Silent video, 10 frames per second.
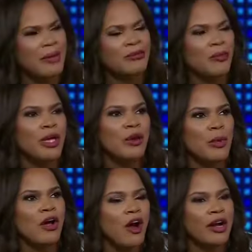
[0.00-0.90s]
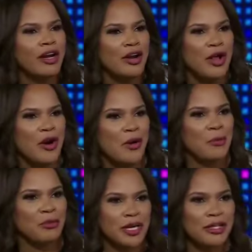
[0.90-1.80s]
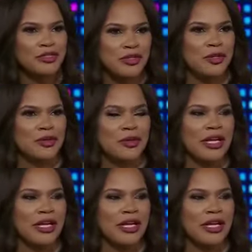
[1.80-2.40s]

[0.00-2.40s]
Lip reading: I mean, we are going to know pretty soon